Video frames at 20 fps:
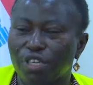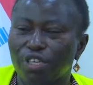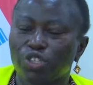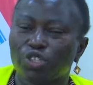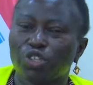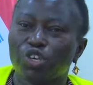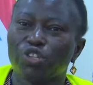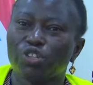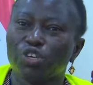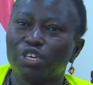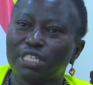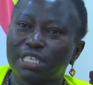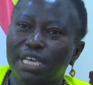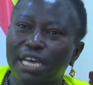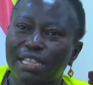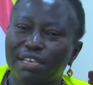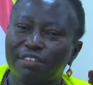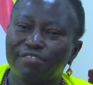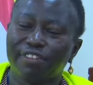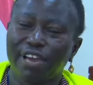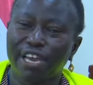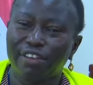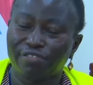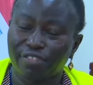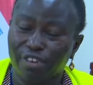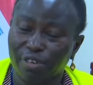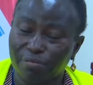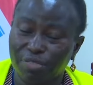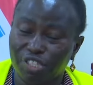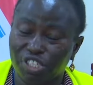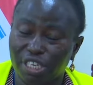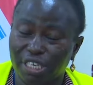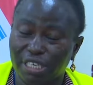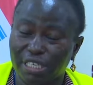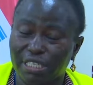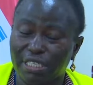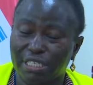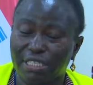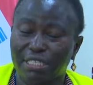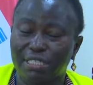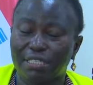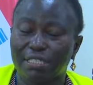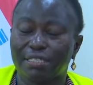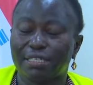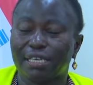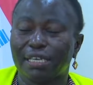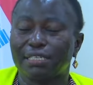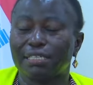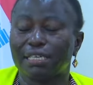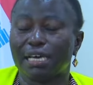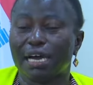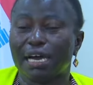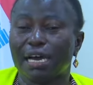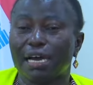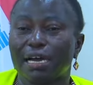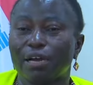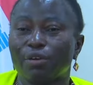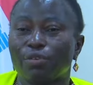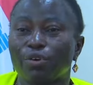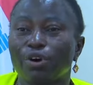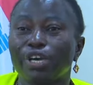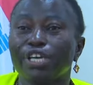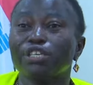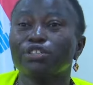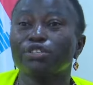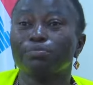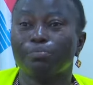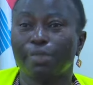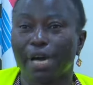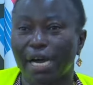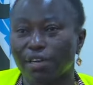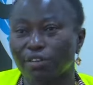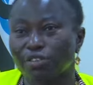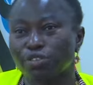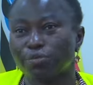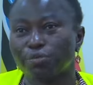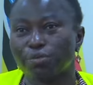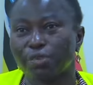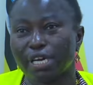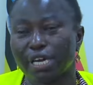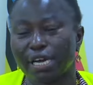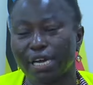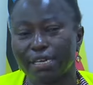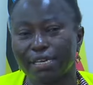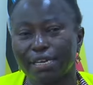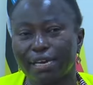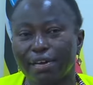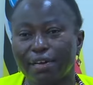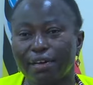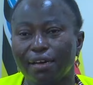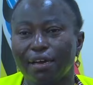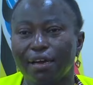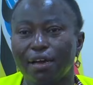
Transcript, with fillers: So those are the five objects that are going back to Buganda,